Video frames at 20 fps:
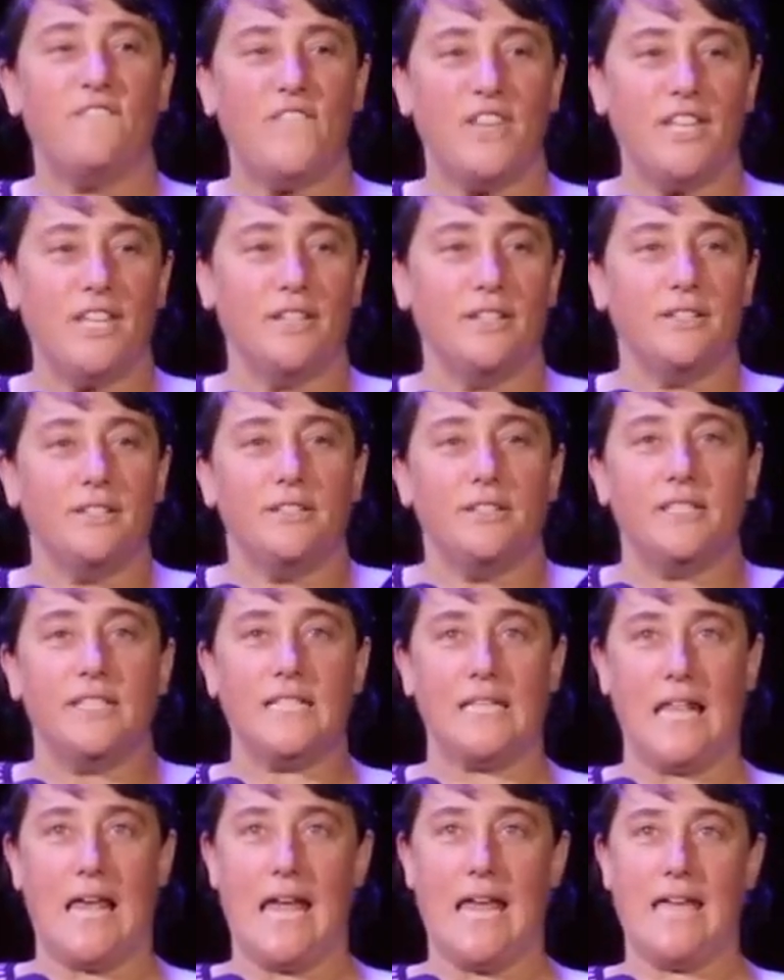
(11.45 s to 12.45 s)

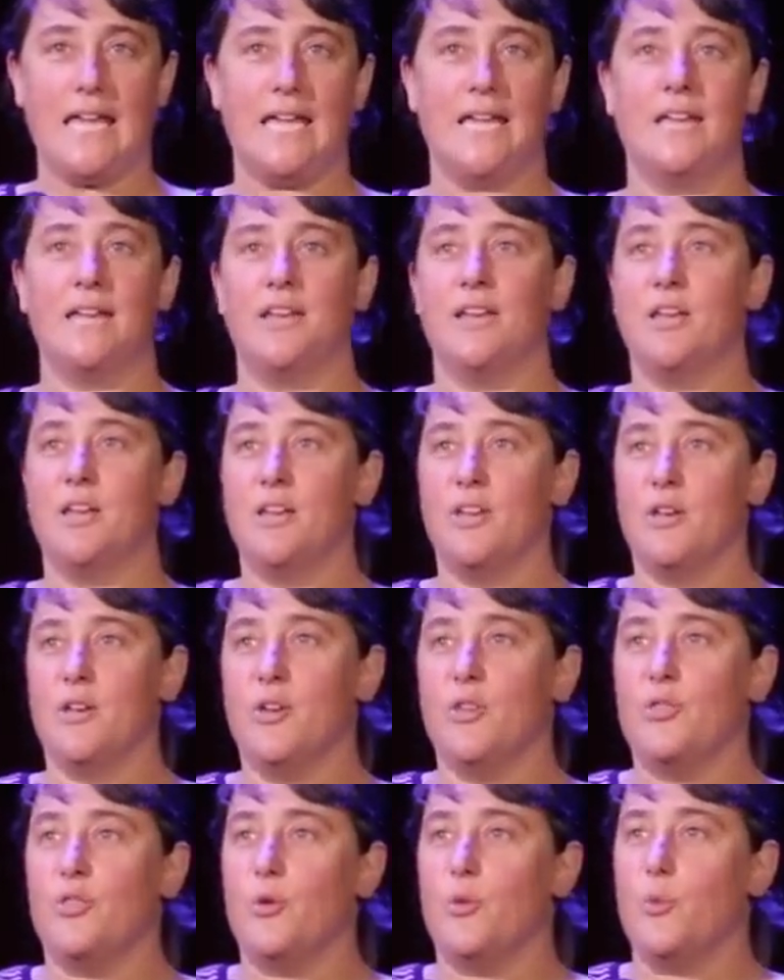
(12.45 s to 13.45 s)
feels like
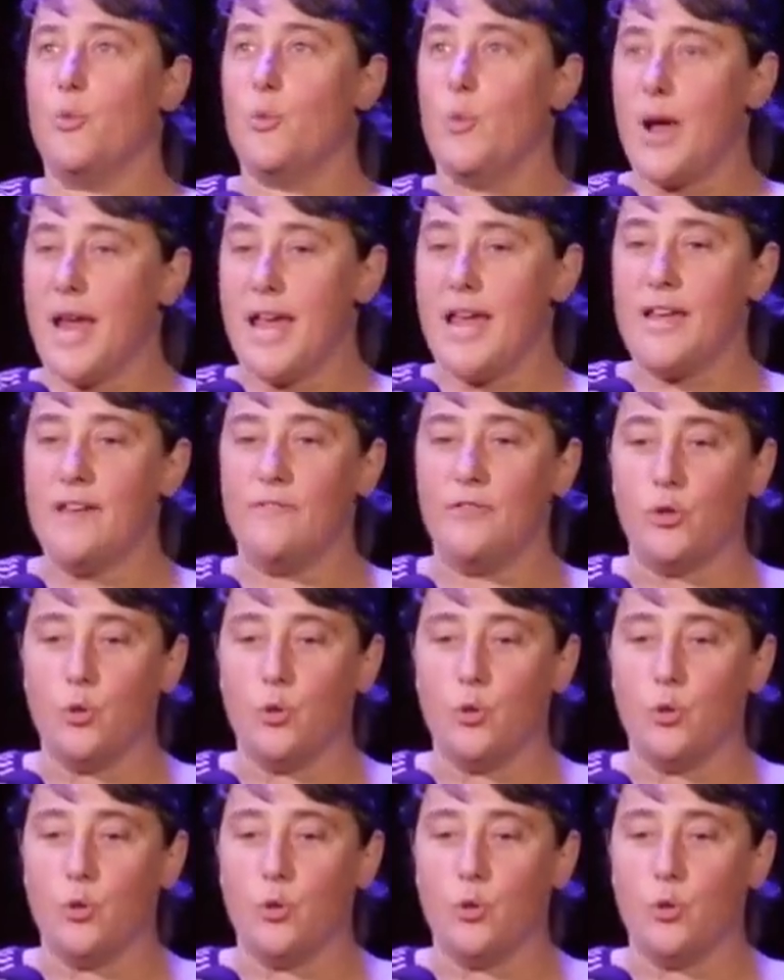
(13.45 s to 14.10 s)
the weight